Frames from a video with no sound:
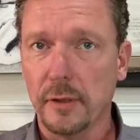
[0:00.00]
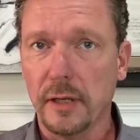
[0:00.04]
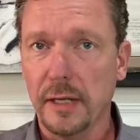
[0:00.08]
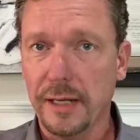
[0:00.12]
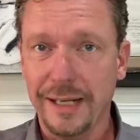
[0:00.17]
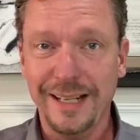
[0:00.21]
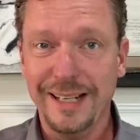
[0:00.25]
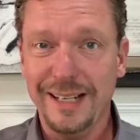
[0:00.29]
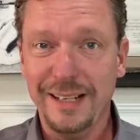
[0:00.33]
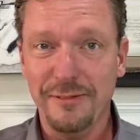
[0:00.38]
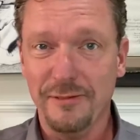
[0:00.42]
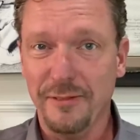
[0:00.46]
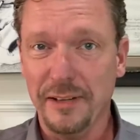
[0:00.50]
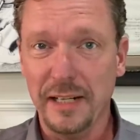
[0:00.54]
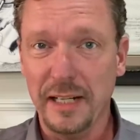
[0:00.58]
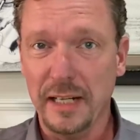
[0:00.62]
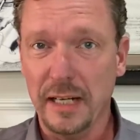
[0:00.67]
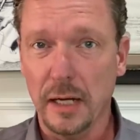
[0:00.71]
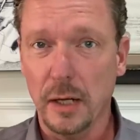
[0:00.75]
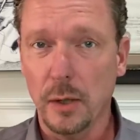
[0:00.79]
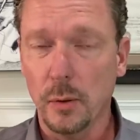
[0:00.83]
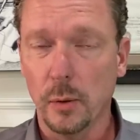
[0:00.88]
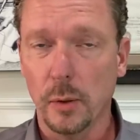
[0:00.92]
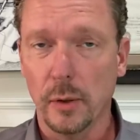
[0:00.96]
any
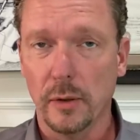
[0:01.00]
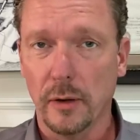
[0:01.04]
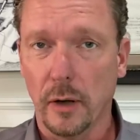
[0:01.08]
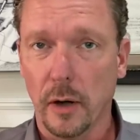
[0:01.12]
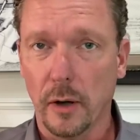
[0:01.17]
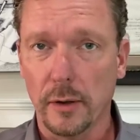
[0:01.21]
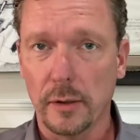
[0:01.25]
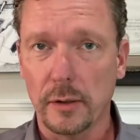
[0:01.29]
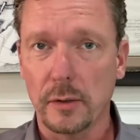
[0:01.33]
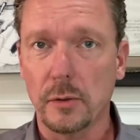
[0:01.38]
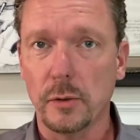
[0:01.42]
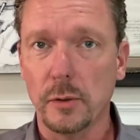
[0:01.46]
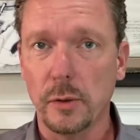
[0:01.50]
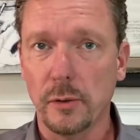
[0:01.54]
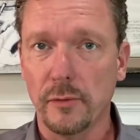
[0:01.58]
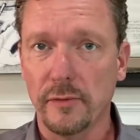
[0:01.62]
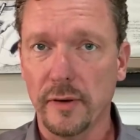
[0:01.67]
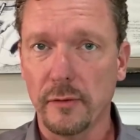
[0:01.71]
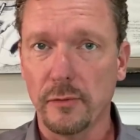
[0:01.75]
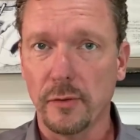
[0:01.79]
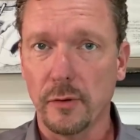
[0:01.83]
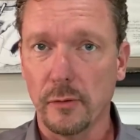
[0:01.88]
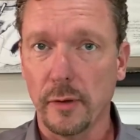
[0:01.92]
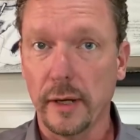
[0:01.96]
video or article you've
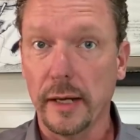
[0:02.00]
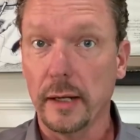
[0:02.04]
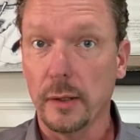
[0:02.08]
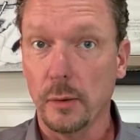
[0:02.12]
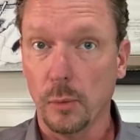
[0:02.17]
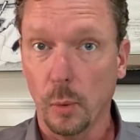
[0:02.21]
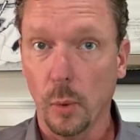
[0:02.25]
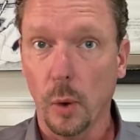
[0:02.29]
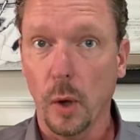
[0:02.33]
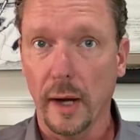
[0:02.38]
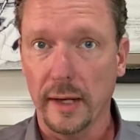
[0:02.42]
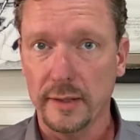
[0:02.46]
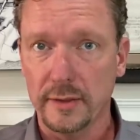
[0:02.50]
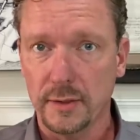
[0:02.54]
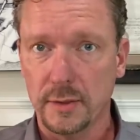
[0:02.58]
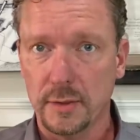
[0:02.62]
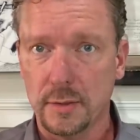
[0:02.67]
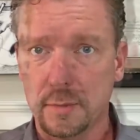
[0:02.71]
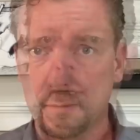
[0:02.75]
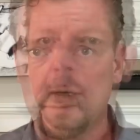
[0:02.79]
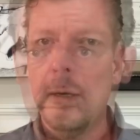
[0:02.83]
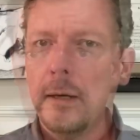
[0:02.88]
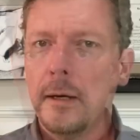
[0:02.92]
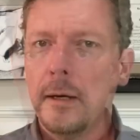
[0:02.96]
ever read or
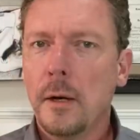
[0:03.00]
watched.